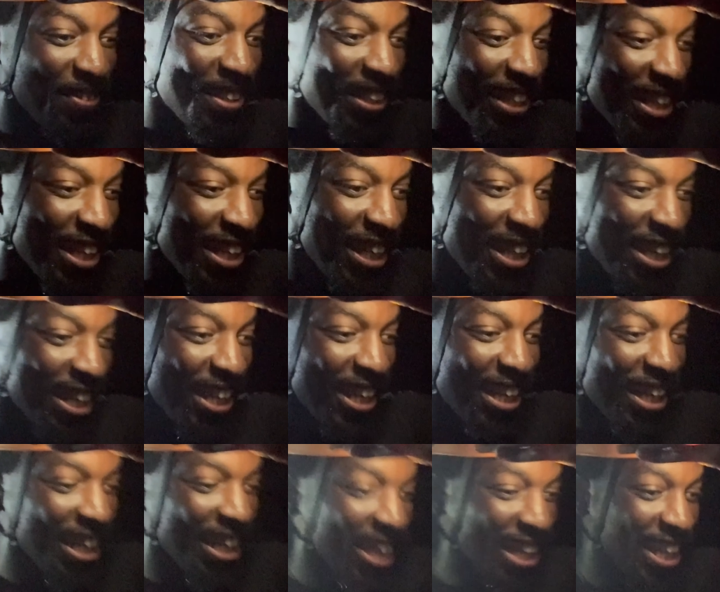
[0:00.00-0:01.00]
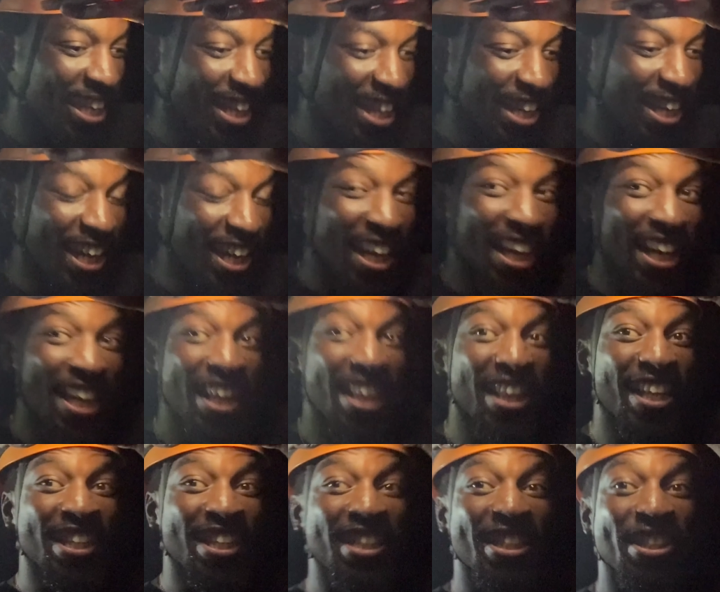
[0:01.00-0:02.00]
this is fun. This is a lot more fun.
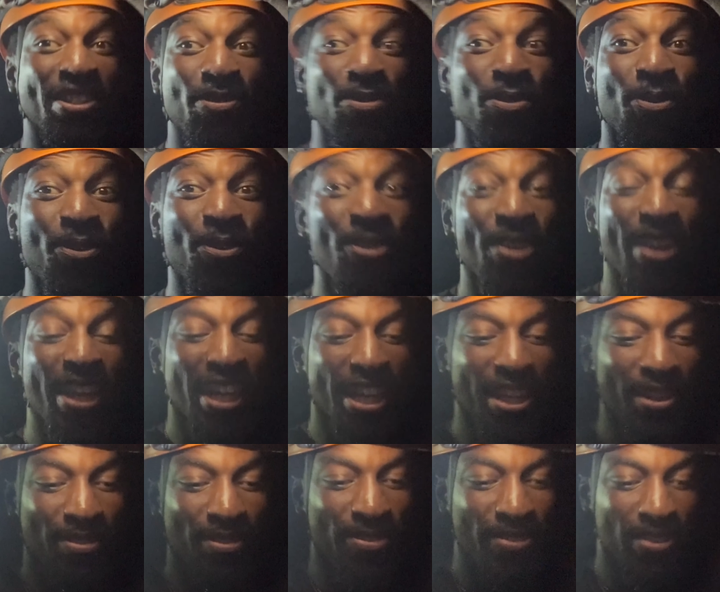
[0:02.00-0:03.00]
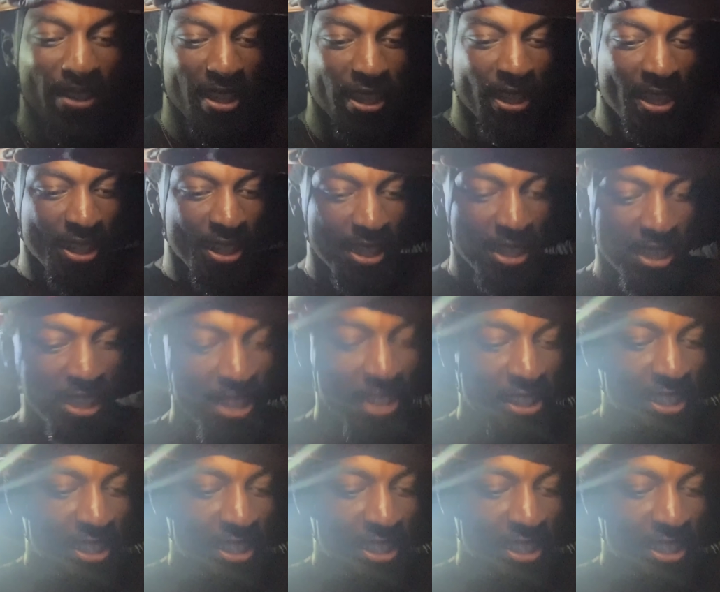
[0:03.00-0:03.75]
This is really fun. You